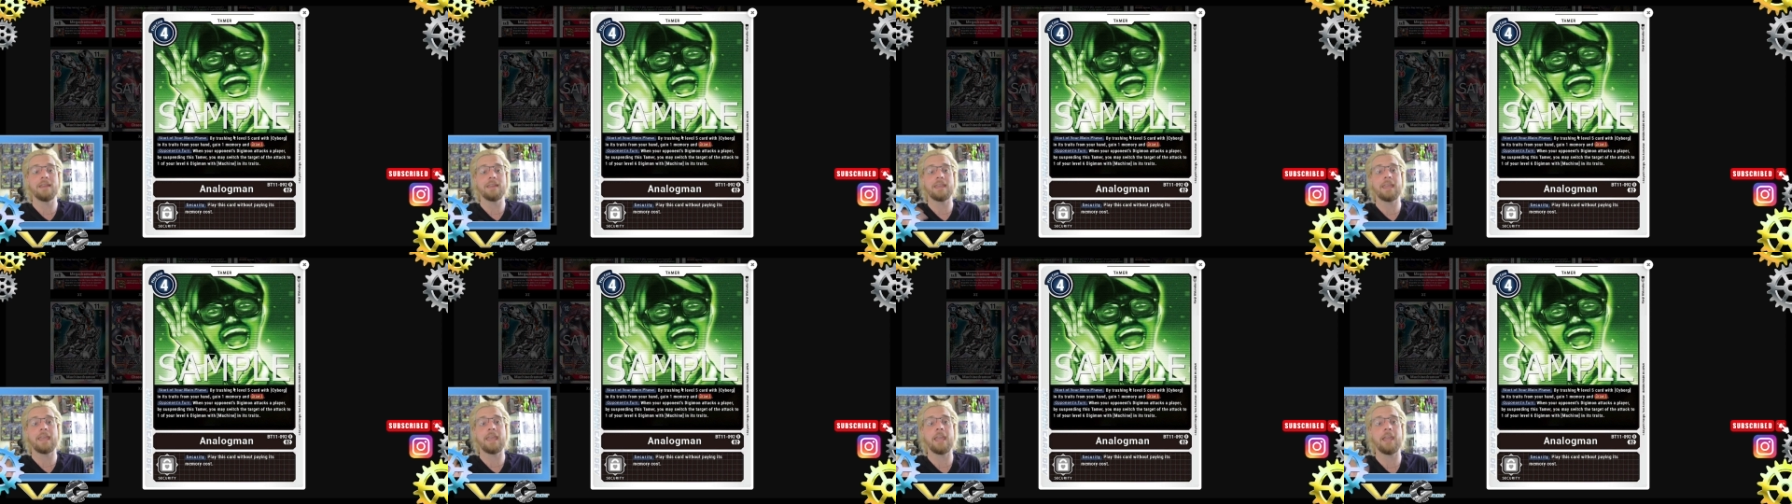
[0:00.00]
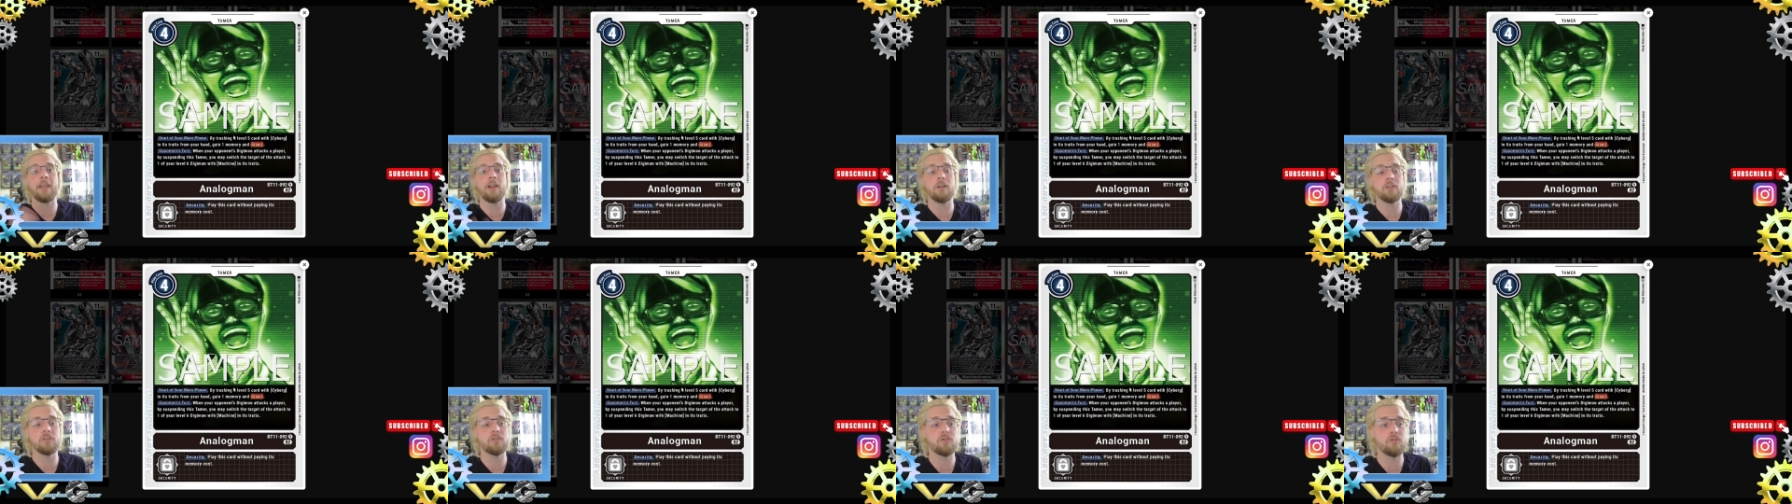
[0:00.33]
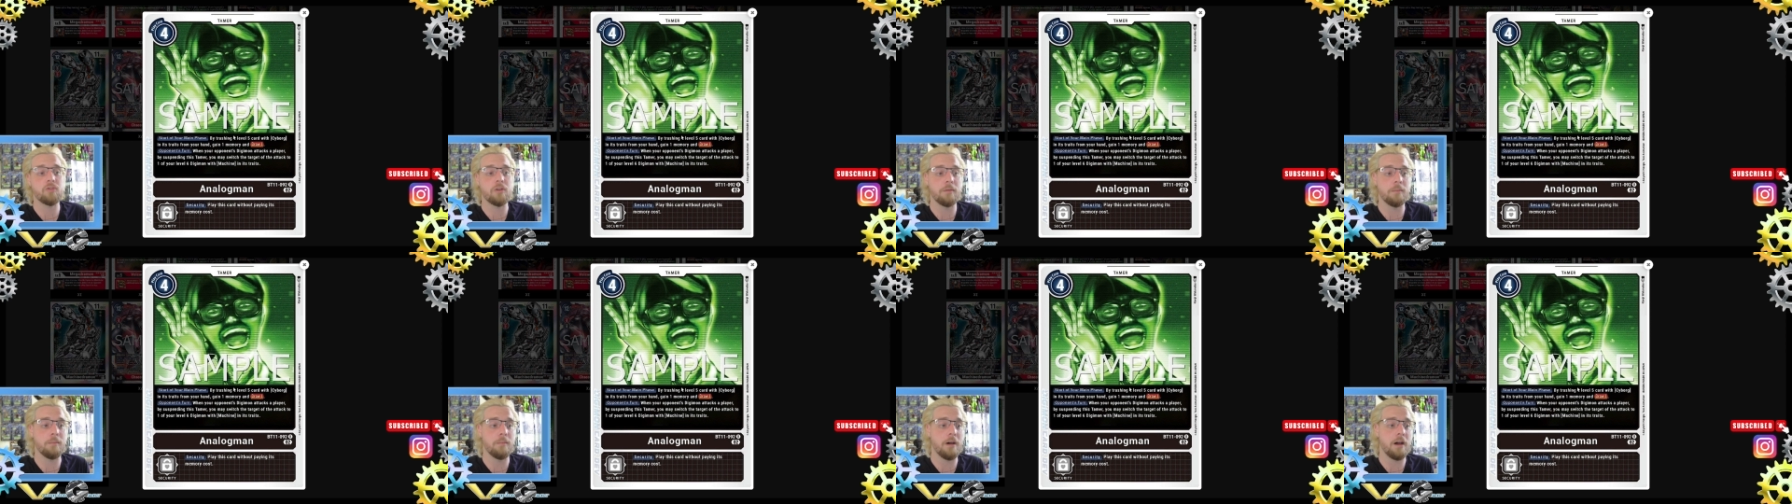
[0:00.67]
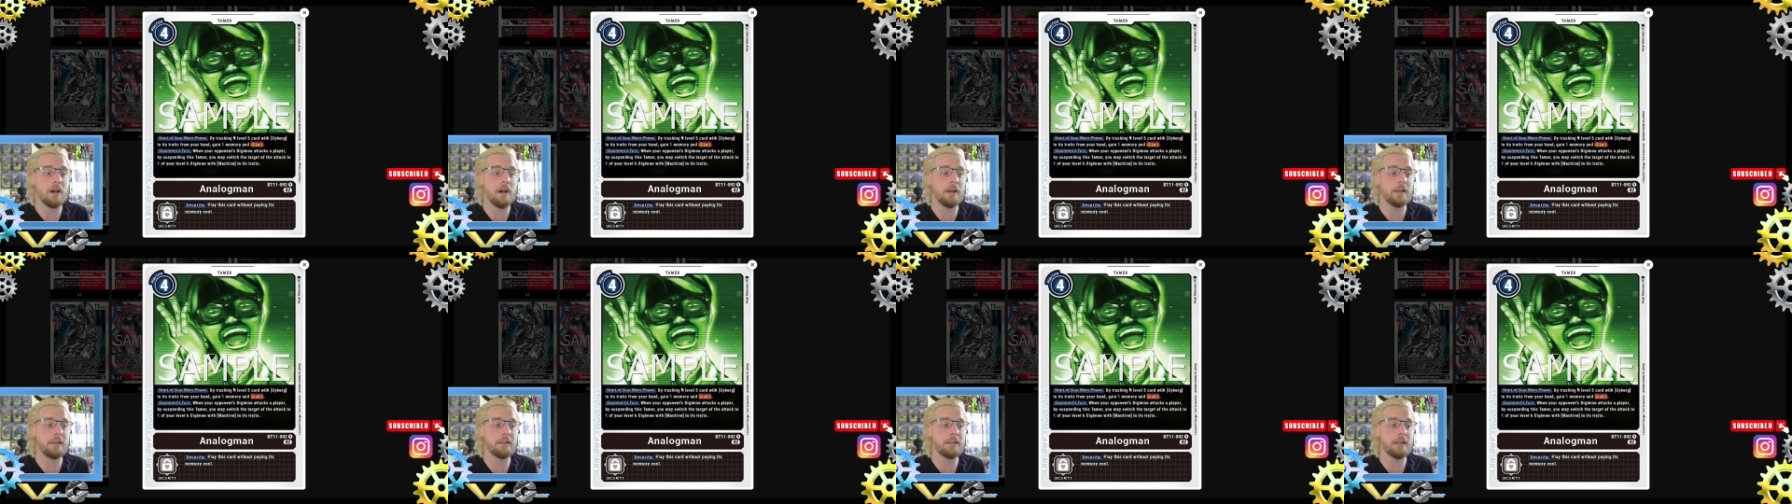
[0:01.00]

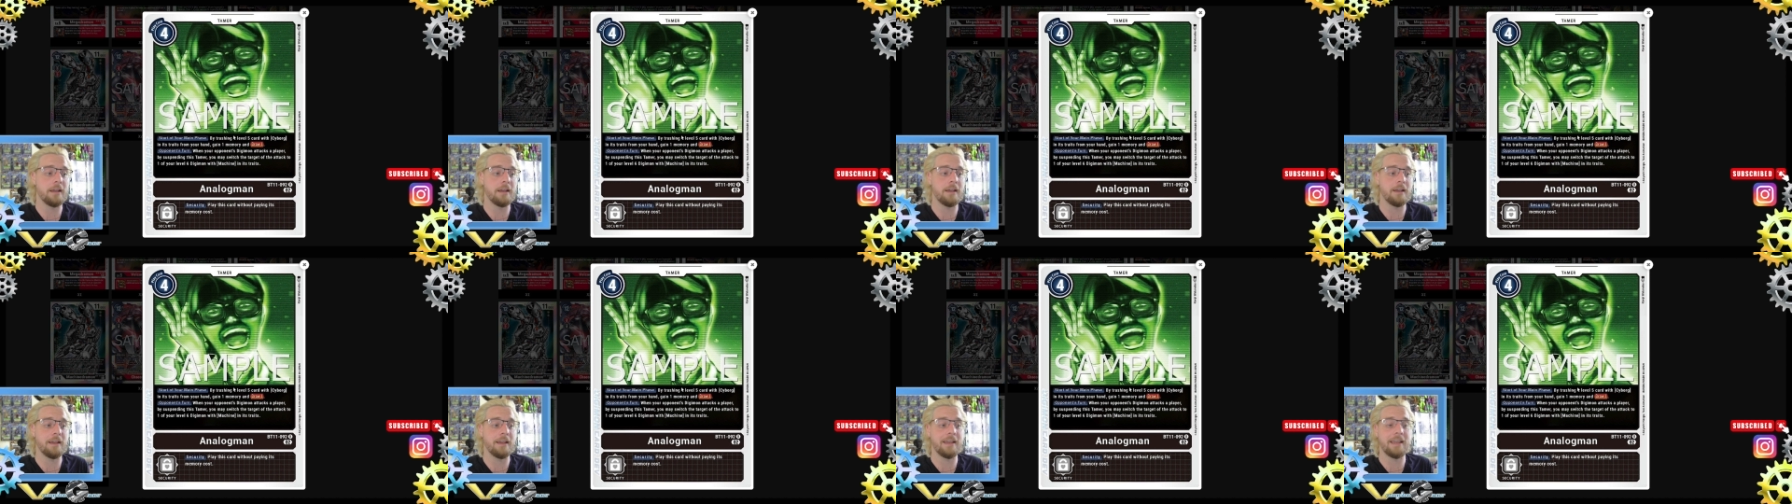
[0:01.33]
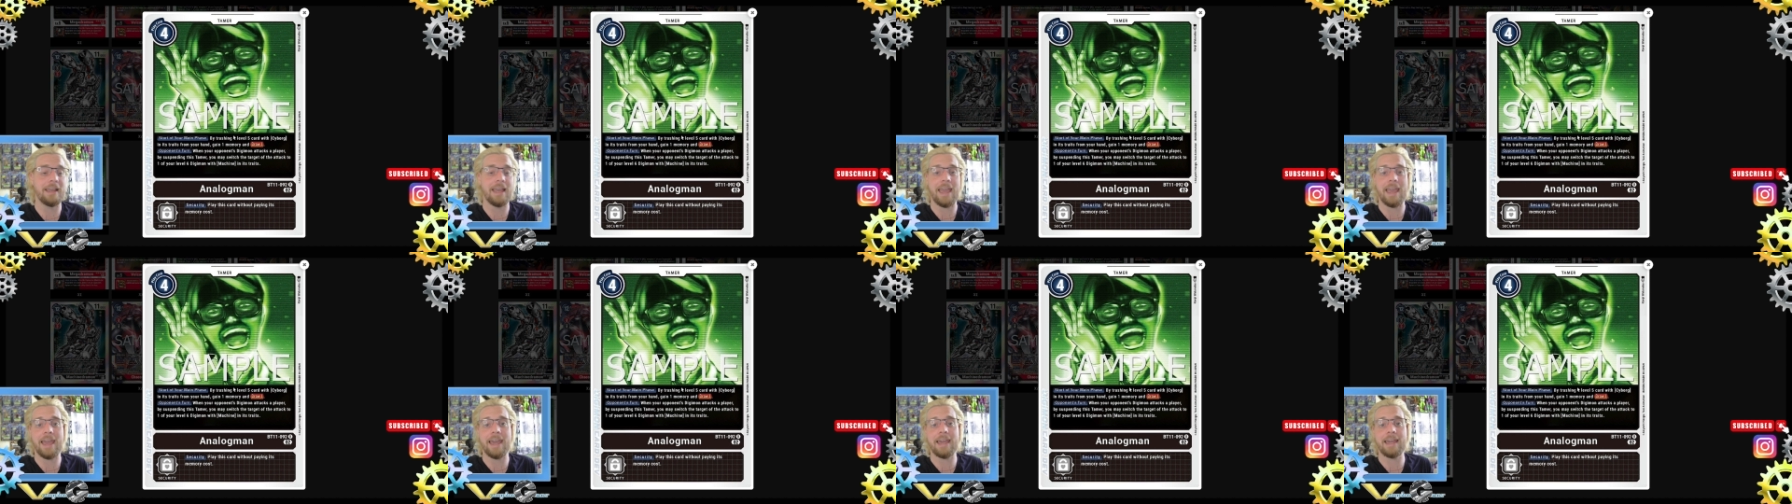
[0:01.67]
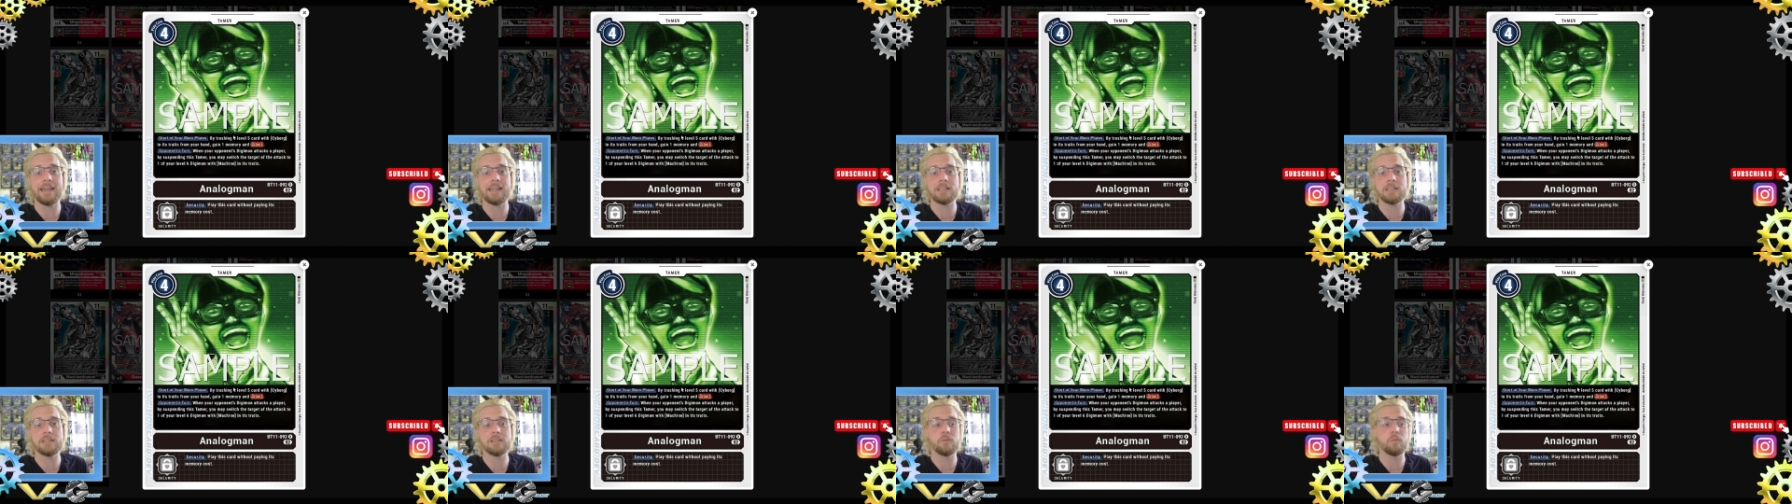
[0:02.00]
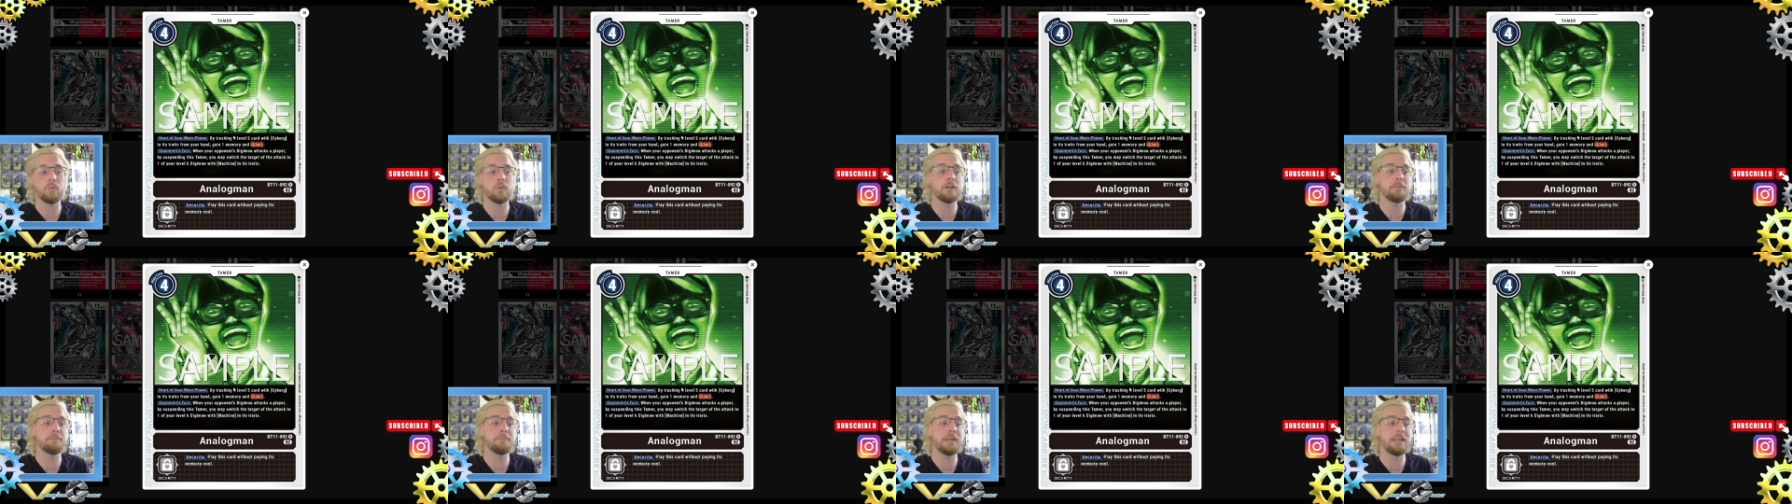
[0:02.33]
Chaosdramon X
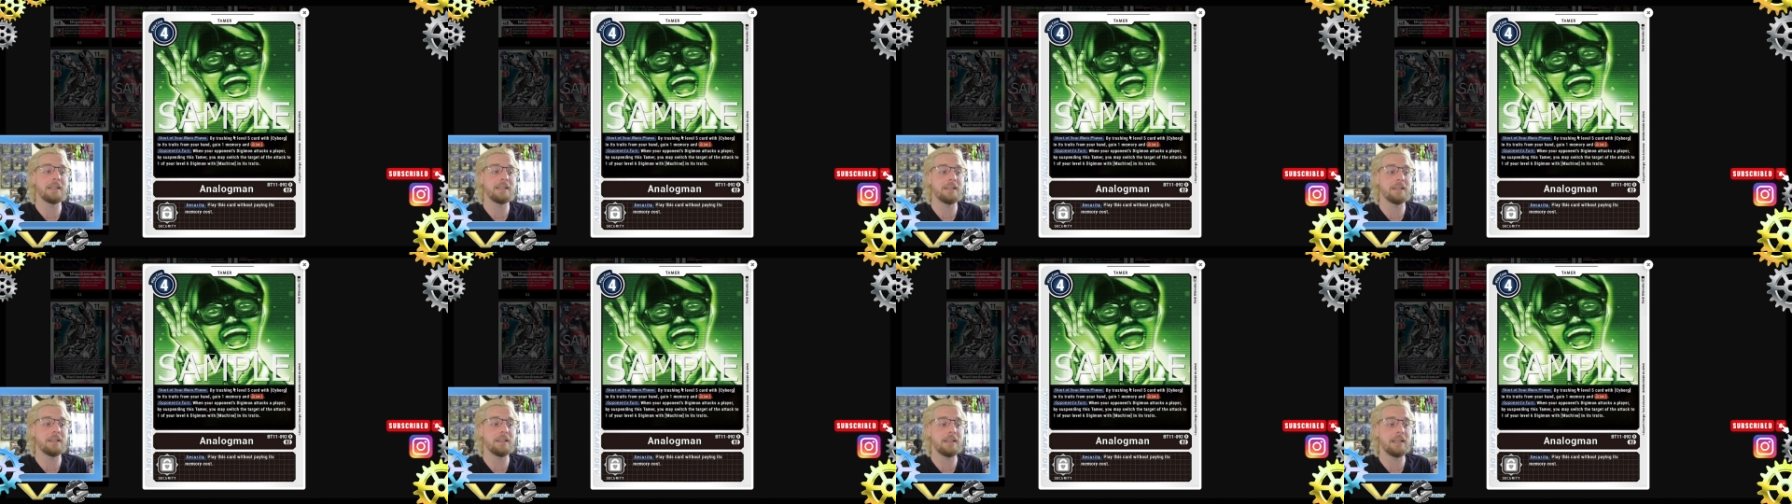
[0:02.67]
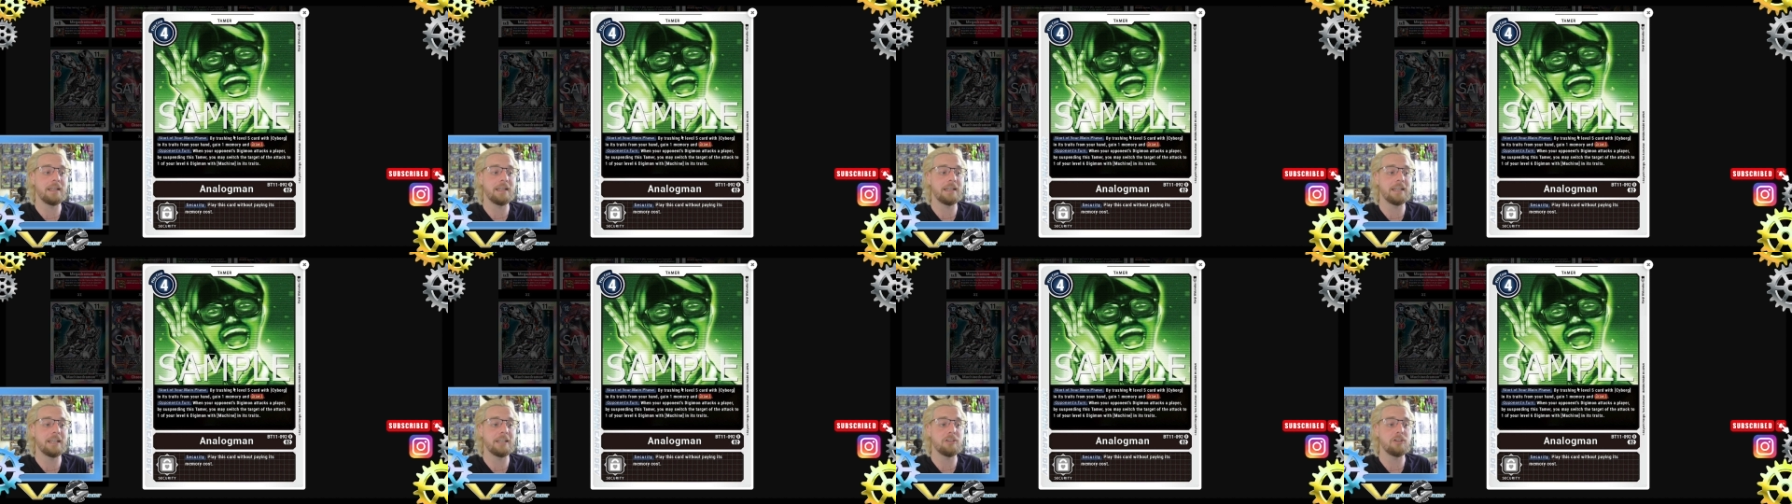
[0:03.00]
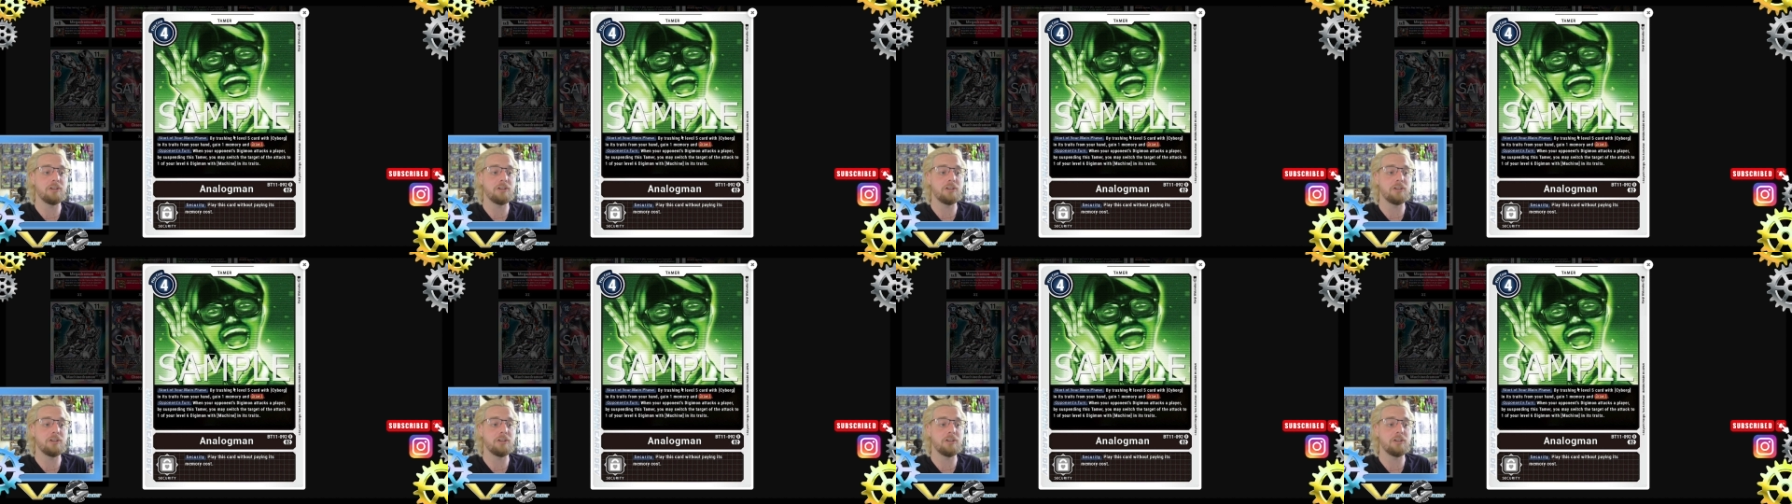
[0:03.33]
would be deleted,